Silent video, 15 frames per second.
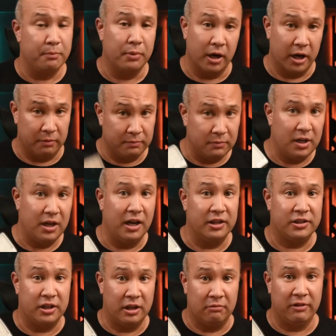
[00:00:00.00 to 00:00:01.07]
But it's
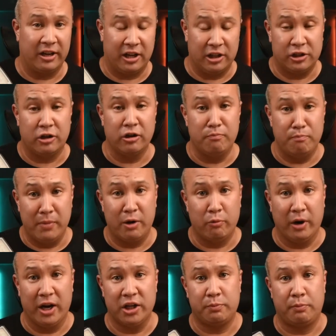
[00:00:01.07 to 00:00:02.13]
a good
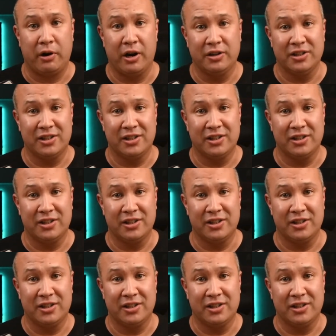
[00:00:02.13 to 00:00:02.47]
mid-range price.